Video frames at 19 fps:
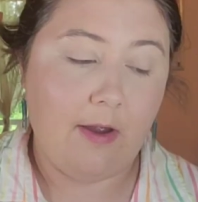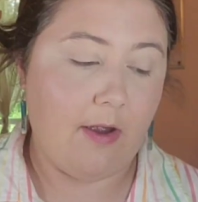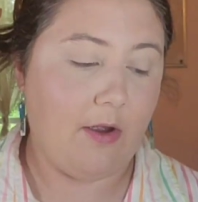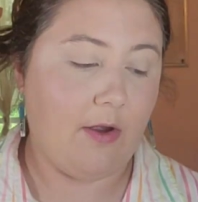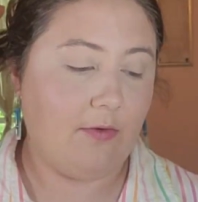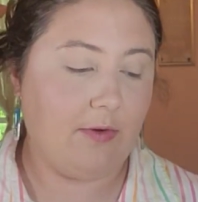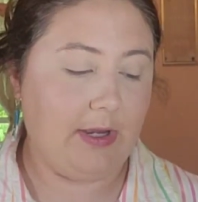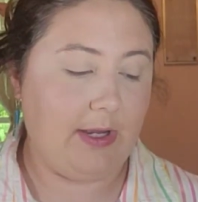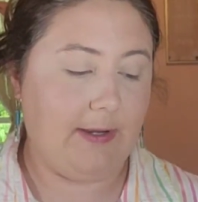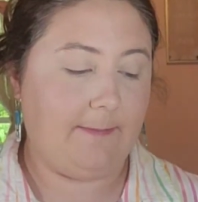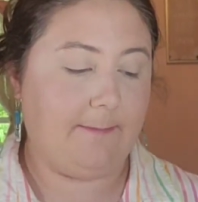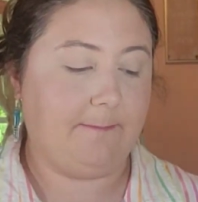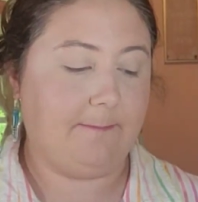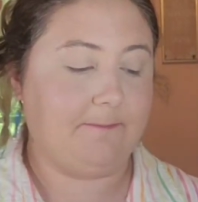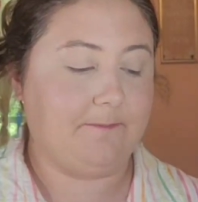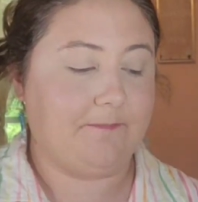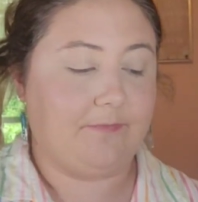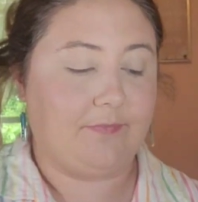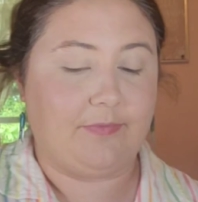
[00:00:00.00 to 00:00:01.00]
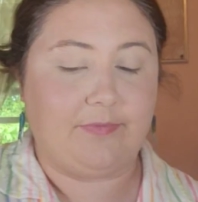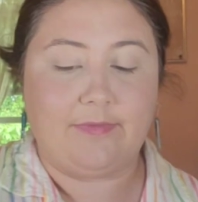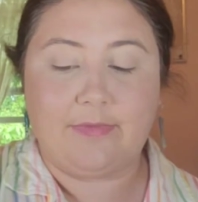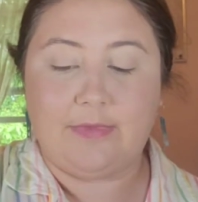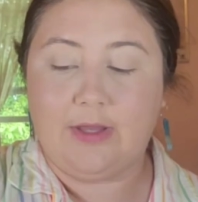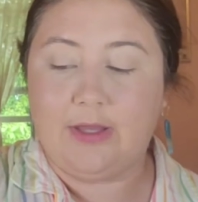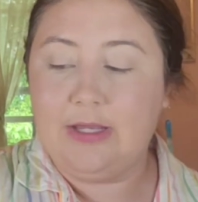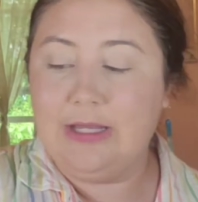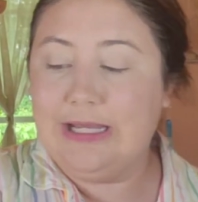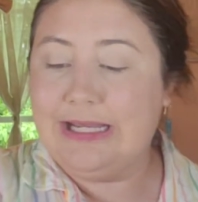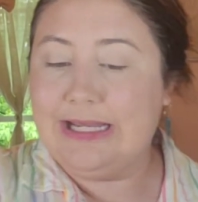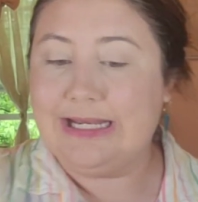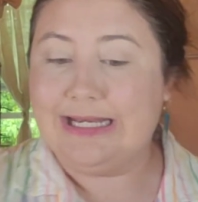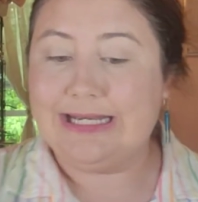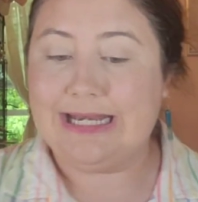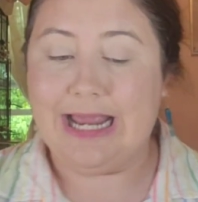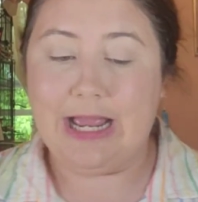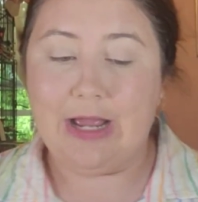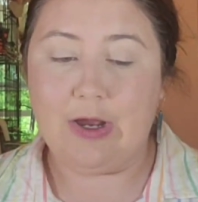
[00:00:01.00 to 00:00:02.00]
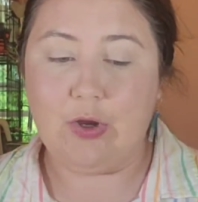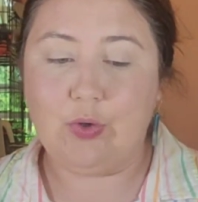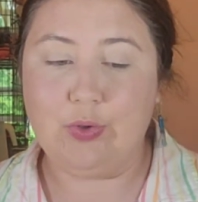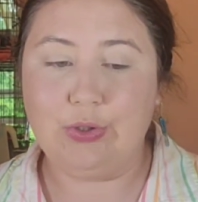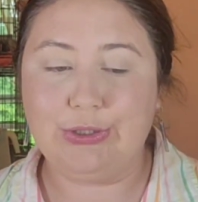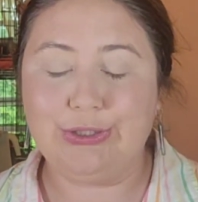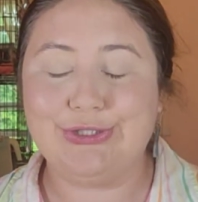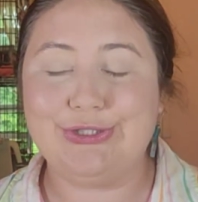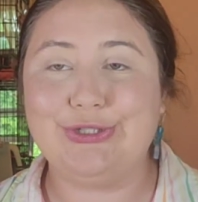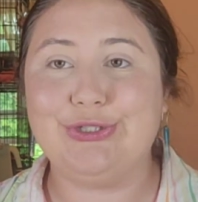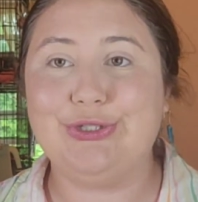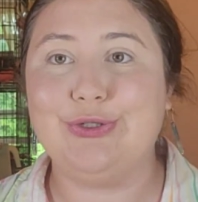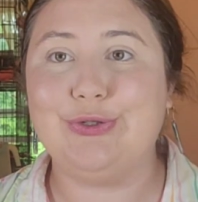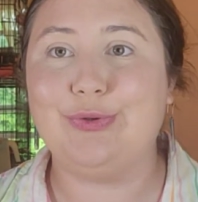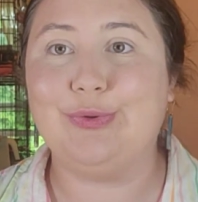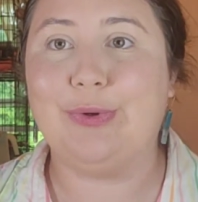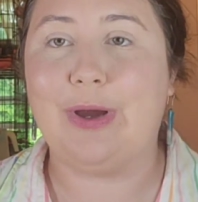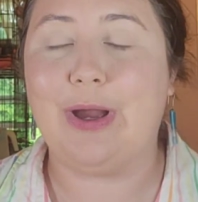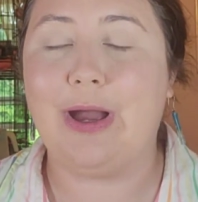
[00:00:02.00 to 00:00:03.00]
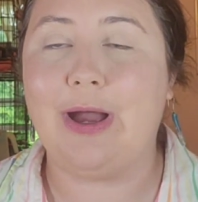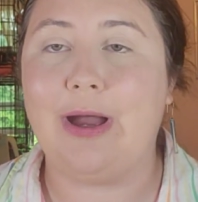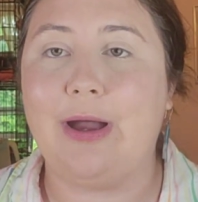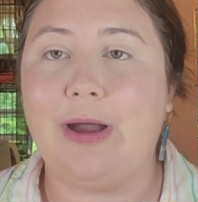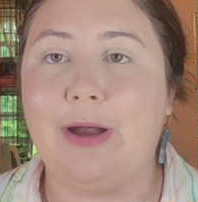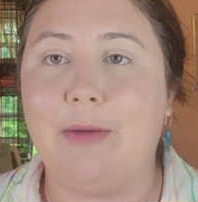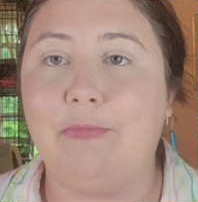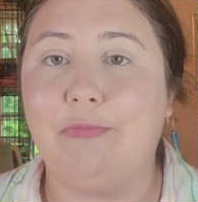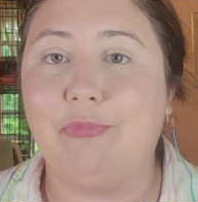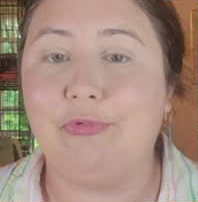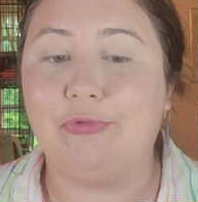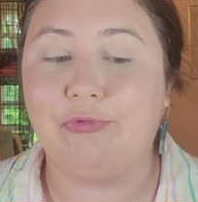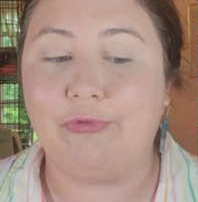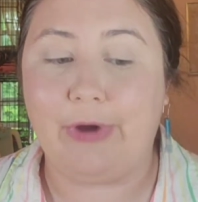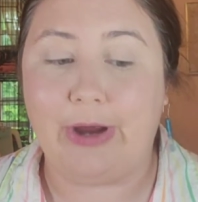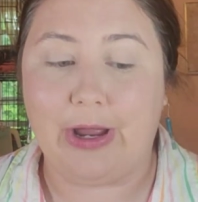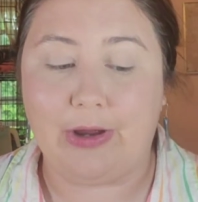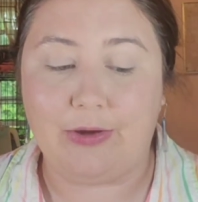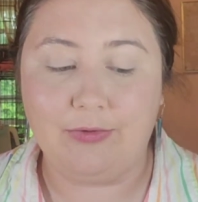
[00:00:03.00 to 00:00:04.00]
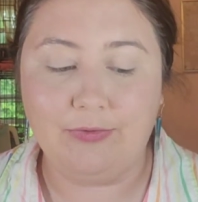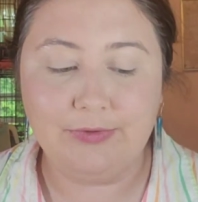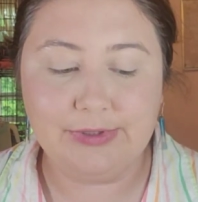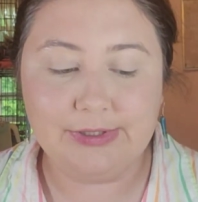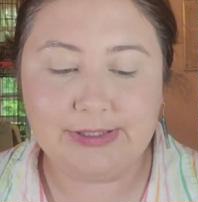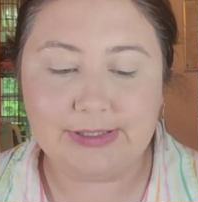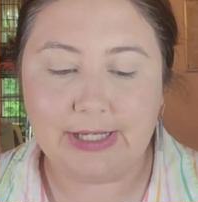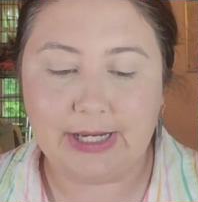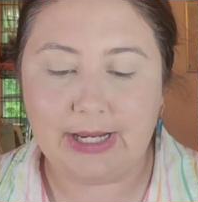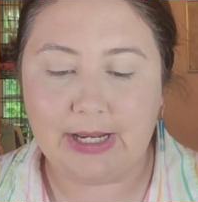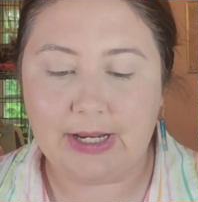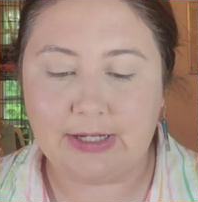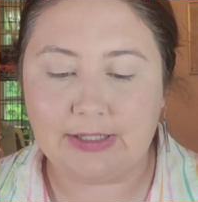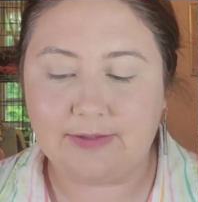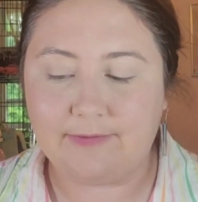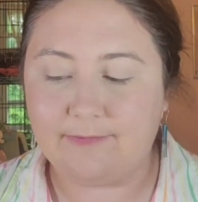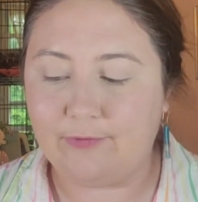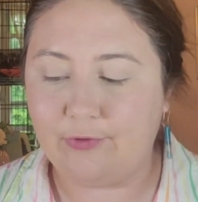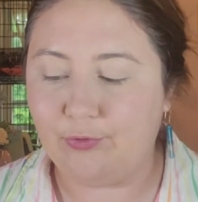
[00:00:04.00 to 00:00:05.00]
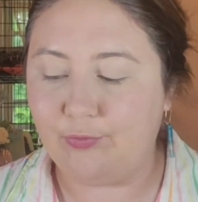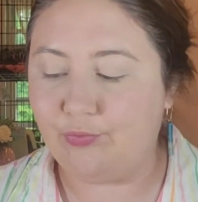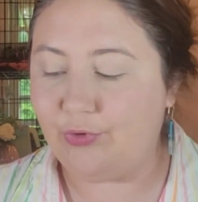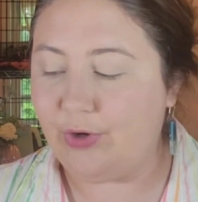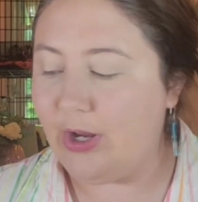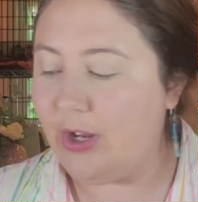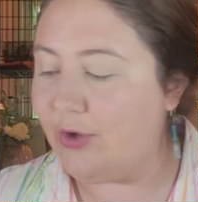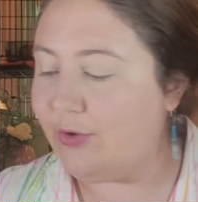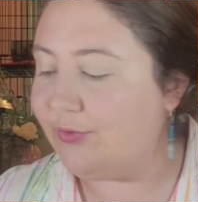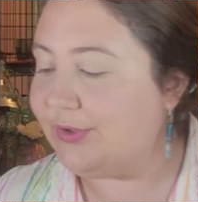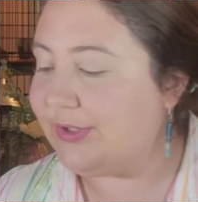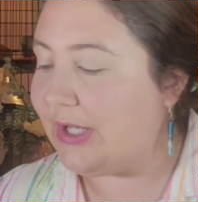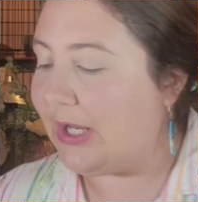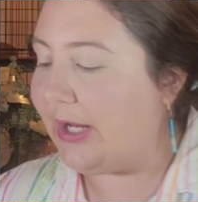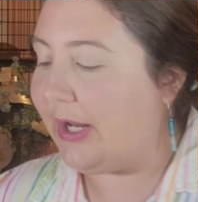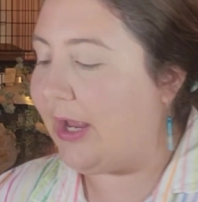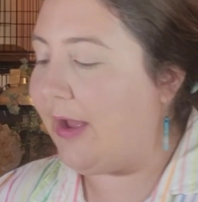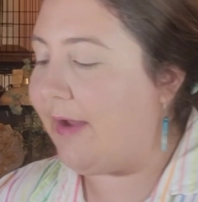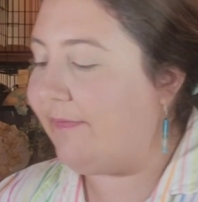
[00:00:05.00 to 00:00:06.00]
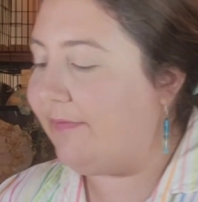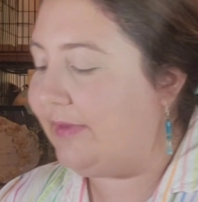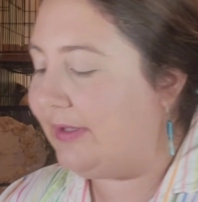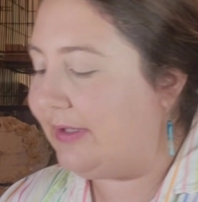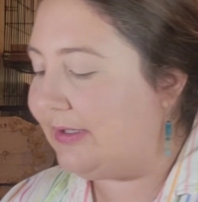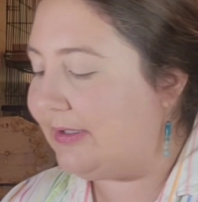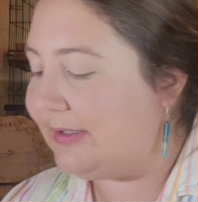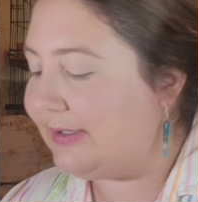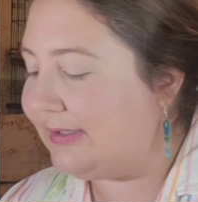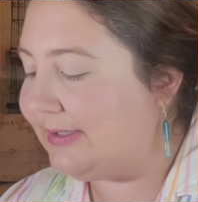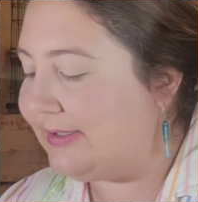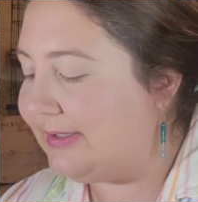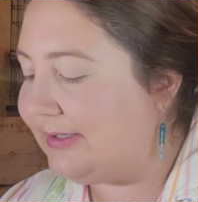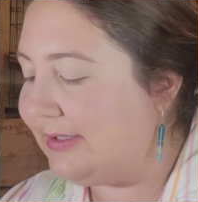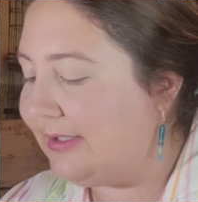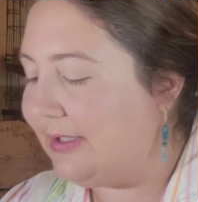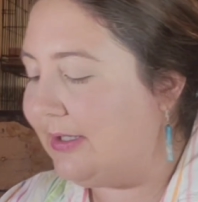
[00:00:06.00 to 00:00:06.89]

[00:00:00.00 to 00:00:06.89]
Okay, now let's do brows, and for brows, I have this,